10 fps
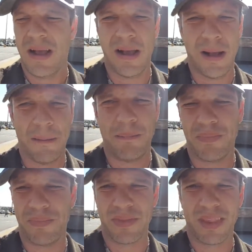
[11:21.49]
Um,
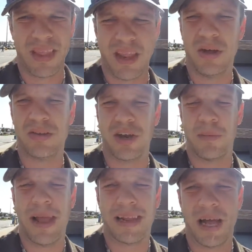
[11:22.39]
you know,
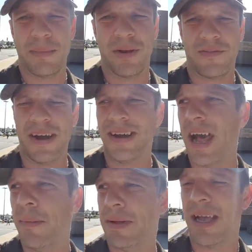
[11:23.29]
start back up. we will find
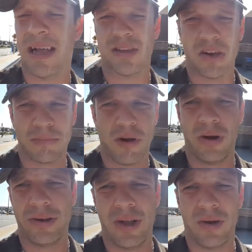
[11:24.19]
out. But yeah, I talked to
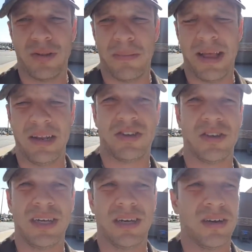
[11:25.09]
Mario, the
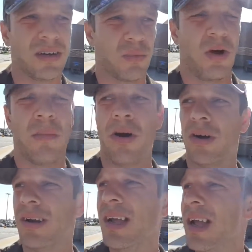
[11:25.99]
manager here at the Walmart,